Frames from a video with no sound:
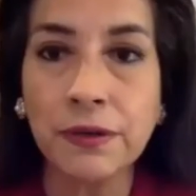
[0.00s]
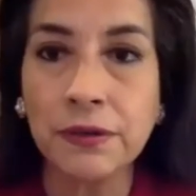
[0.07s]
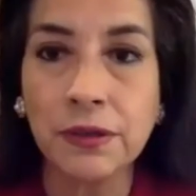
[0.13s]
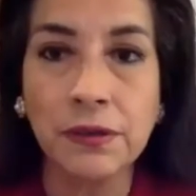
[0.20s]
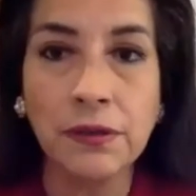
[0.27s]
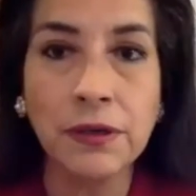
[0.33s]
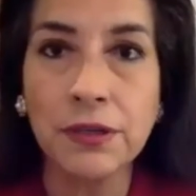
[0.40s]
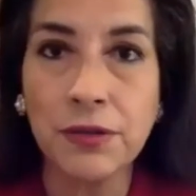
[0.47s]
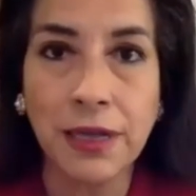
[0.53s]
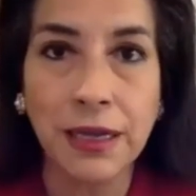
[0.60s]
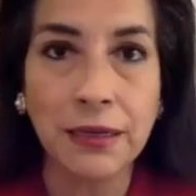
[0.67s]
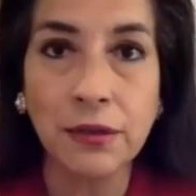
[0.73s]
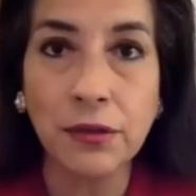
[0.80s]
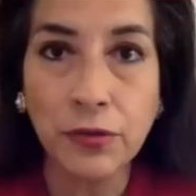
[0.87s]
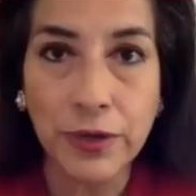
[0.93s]
to look into that
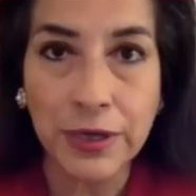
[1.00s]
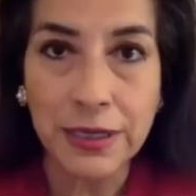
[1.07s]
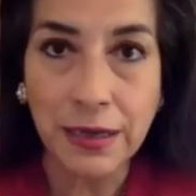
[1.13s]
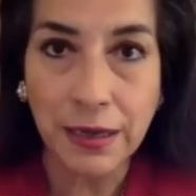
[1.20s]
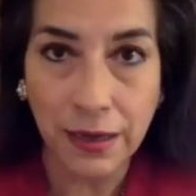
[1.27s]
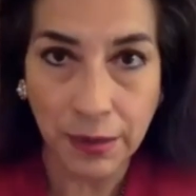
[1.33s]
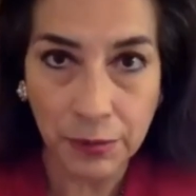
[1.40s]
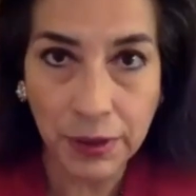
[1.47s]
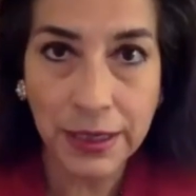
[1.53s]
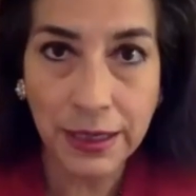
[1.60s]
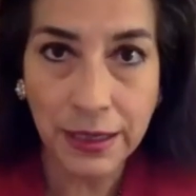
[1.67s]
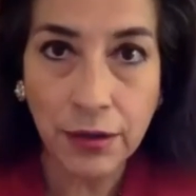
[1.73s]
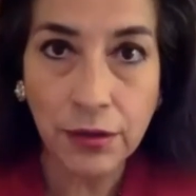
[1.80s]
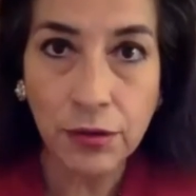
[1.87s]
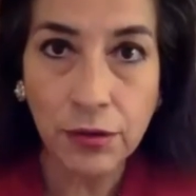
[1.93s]
little green. I'm looking at
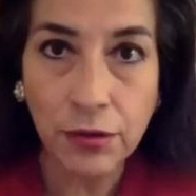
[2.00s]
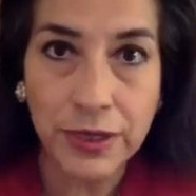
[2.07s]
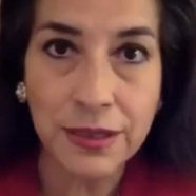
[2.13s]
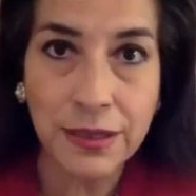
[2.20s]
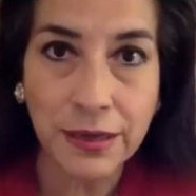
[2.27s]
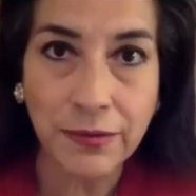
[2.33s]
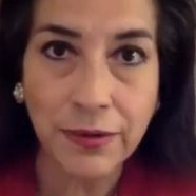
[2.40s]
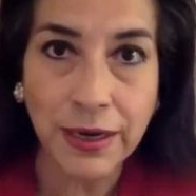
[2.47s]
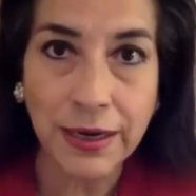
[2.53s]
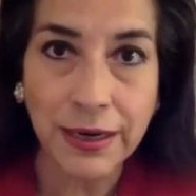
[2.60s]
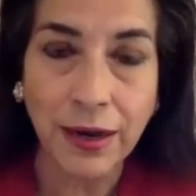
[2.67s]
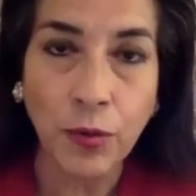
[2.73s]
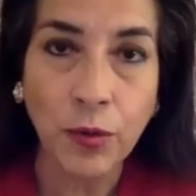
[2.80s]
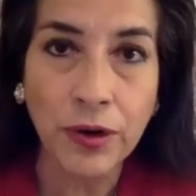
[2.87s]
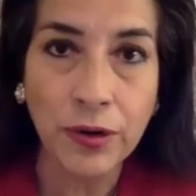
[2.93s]
that little green thing right
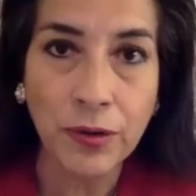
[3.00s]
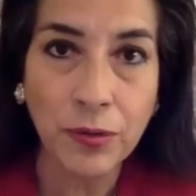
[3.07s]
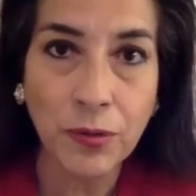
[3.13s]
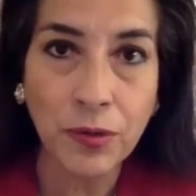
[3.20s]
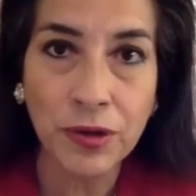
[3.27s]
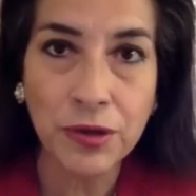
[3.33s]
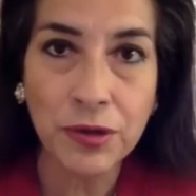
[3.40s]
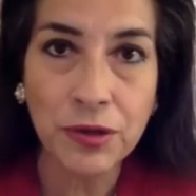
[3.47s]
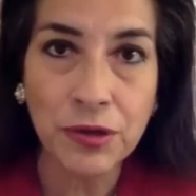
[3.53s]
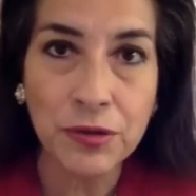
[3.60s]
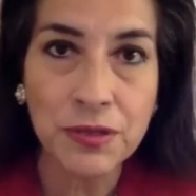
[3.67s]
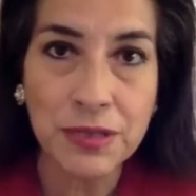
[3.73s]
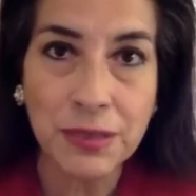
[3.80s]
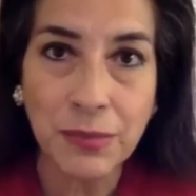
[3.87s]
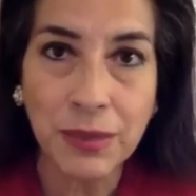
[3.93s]
now. Where do you
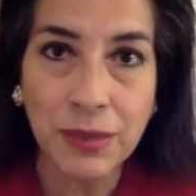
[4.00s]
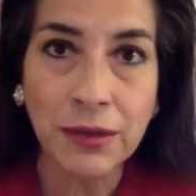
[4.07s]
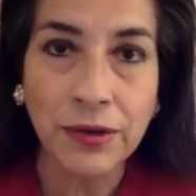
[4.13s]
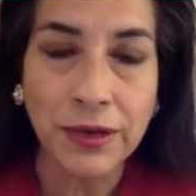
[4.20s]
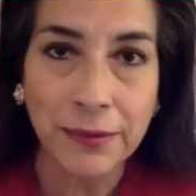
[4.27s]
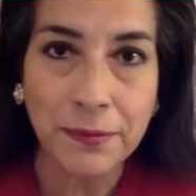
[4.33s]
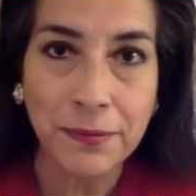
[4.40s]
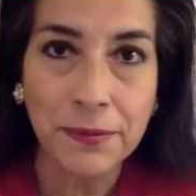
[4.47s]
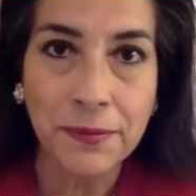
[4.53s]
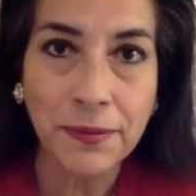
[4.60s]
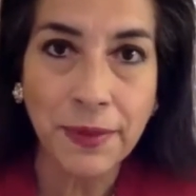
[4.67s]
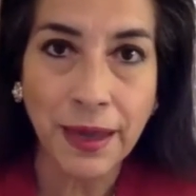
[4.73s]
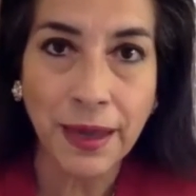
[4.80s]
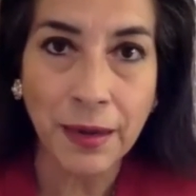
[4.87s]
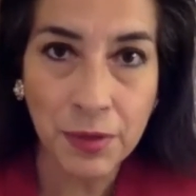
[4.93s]
see me looking?
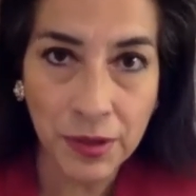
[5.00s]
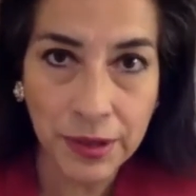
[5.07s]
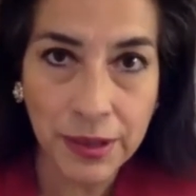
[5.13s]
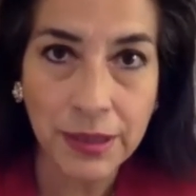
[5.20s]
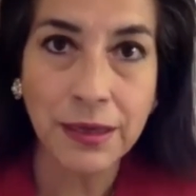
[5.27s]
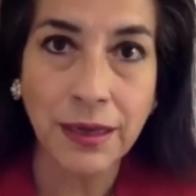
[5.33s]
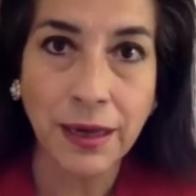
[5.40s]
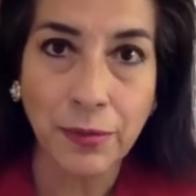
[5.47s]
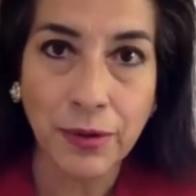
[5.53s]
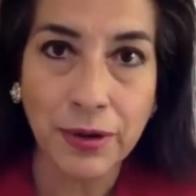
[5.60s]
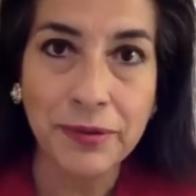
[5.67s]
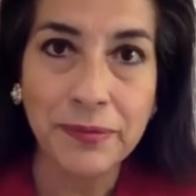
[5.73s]
I'm looking at the camera.